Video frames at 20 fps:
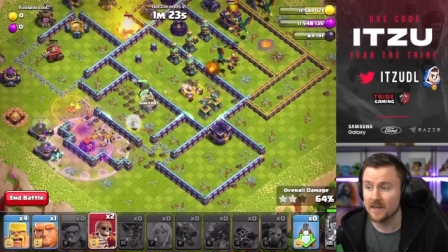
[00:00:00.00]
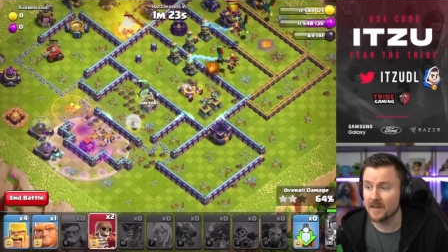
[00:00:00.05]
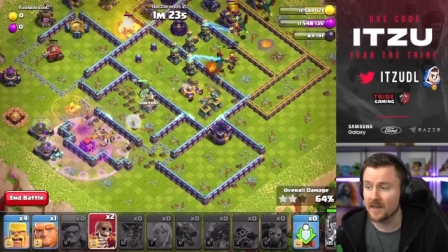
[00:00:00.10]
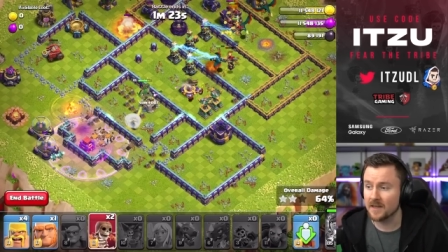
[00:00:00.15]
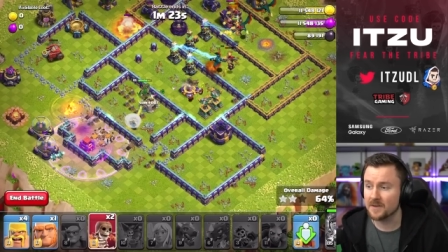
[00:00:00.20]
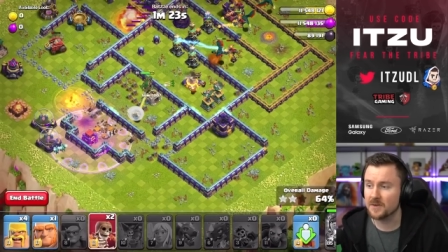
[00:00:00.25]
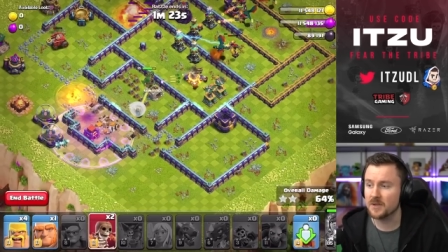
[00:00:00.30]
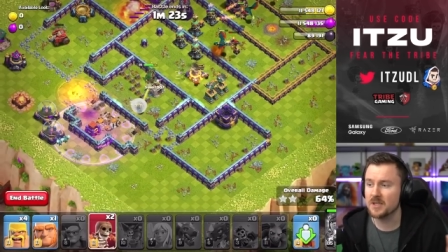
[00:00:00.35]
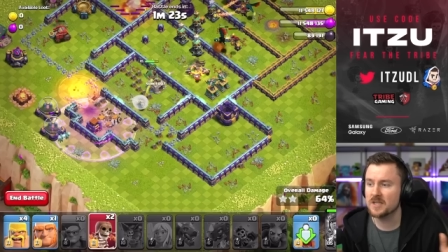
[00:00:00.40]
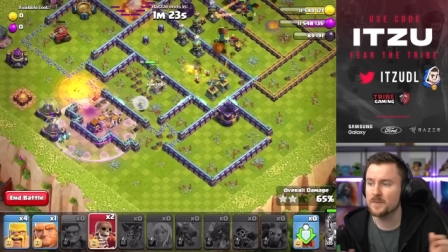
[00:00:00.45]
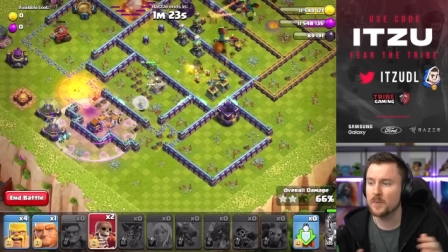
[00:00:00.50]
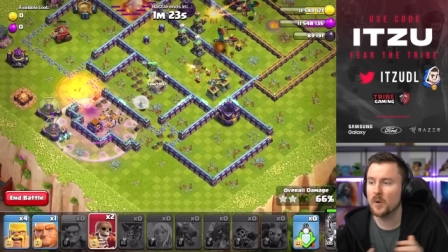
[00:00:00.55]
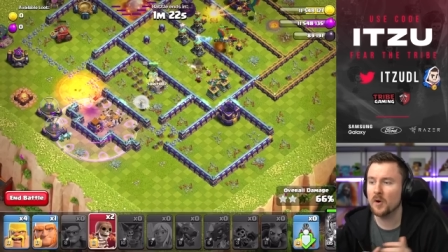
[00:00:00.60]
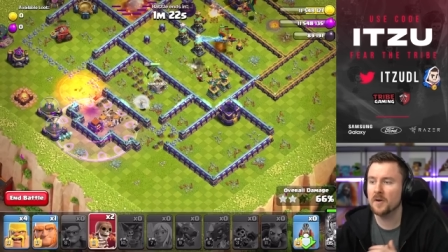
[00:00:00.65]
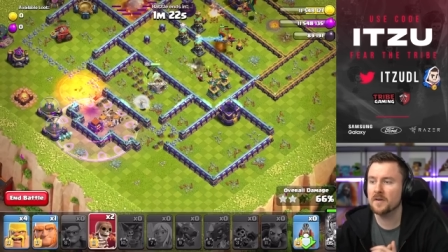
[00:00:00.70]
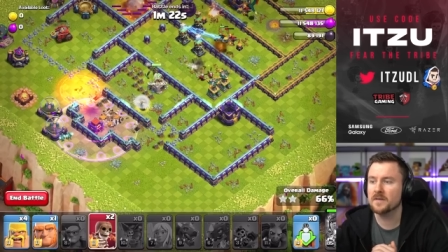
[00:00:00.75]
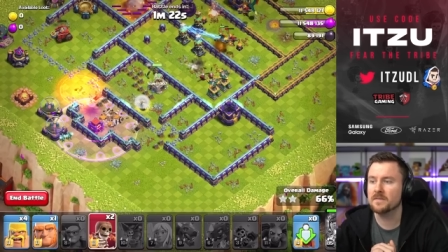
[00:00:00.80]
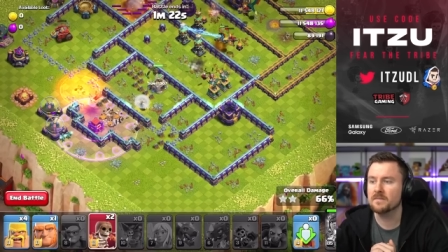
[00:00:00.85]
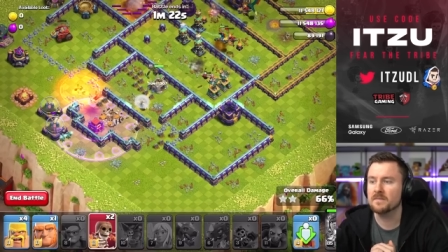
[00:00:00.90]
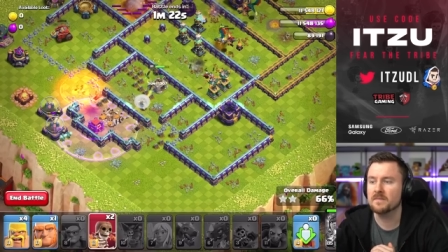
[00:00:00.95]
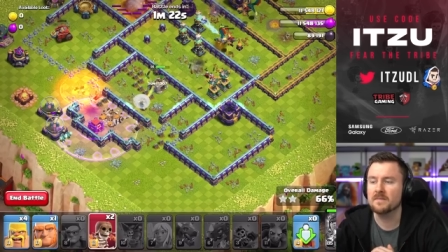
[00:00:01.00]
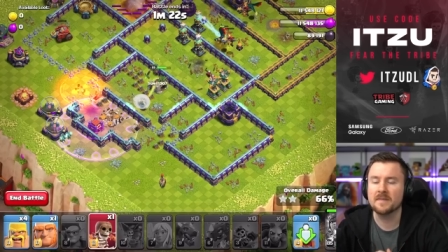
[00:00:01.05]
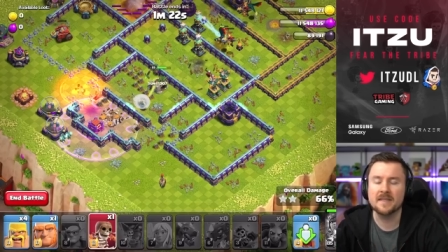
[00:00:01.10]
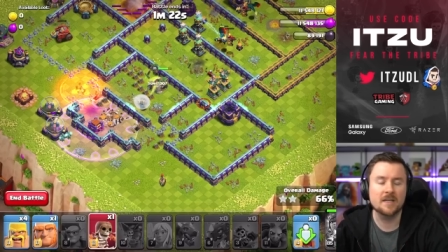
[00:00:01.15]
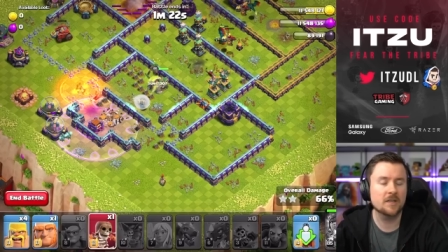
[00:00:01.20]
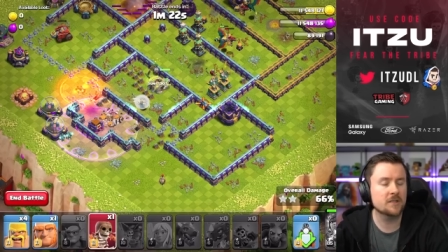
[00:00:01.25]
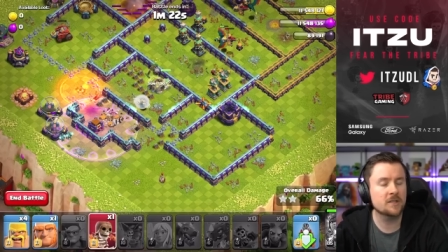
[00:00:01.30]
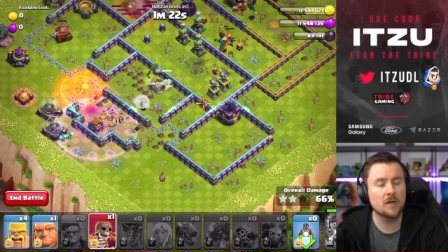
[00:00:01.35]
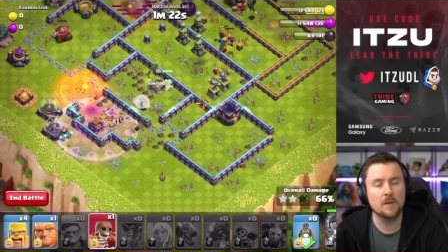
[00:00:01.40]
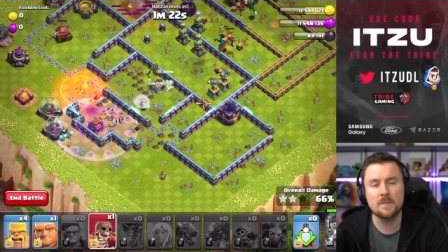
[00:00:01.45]
At this point,
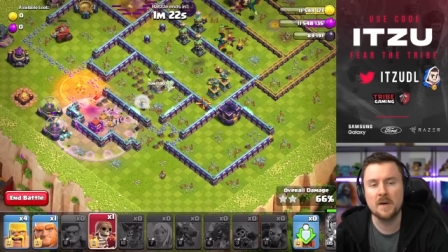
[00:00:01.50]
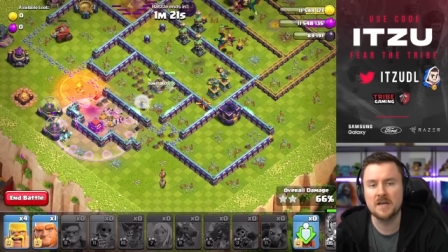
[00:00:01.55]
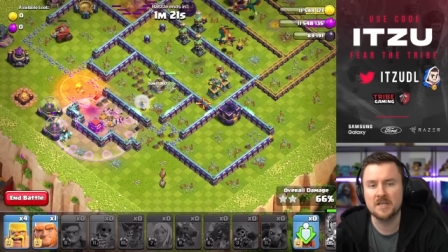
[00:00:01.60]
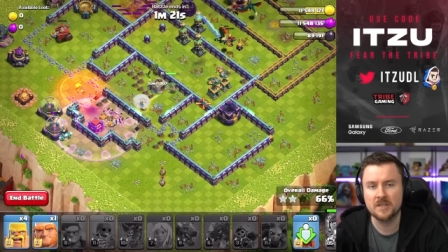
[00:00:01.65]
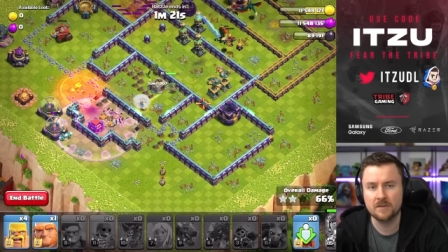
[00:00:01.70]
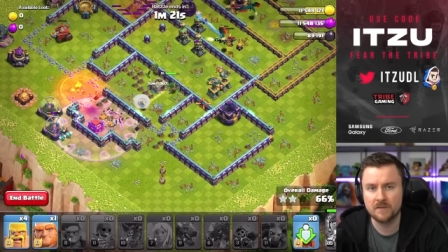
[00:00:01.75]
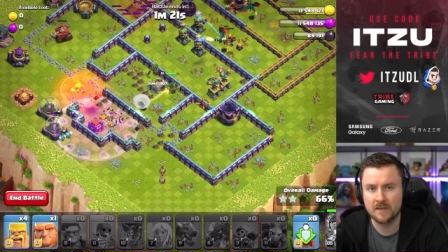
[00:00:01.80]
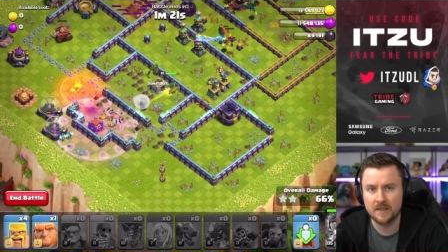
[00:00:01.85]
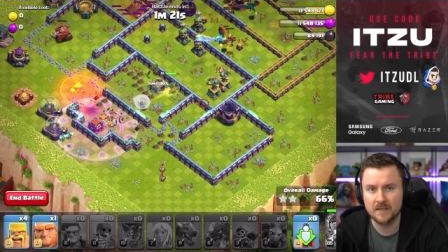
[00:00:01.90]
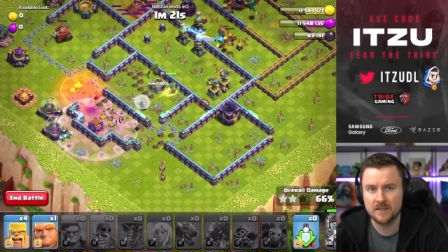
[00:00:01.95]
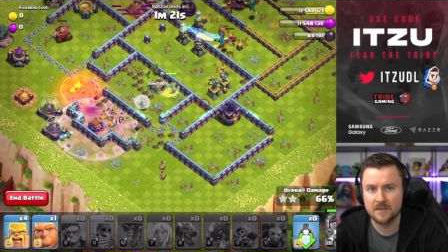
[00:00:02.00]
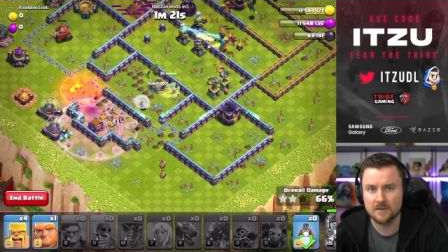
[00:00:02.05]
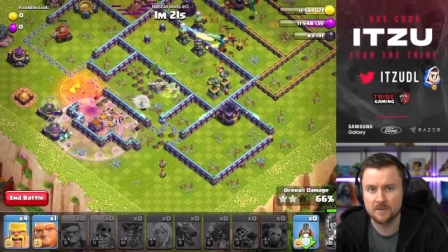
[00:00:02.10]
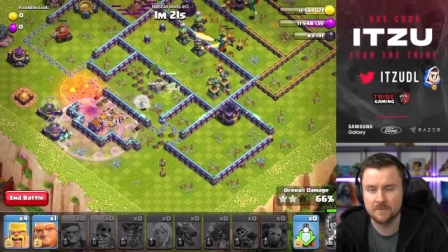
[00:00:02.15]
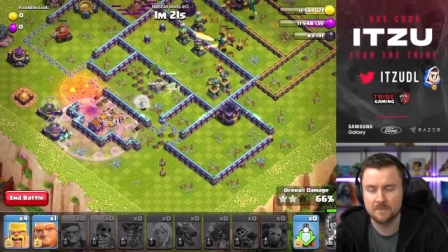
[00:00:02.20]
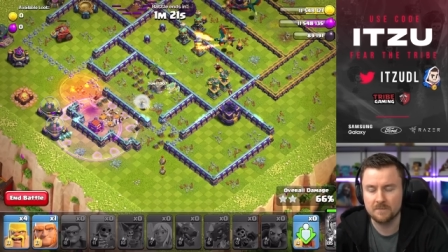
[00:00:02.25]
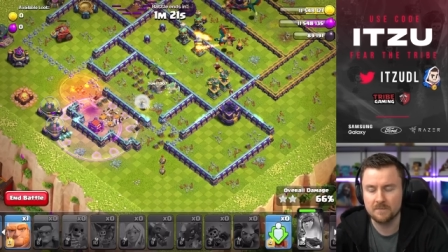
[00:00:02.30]
there's not much you can do.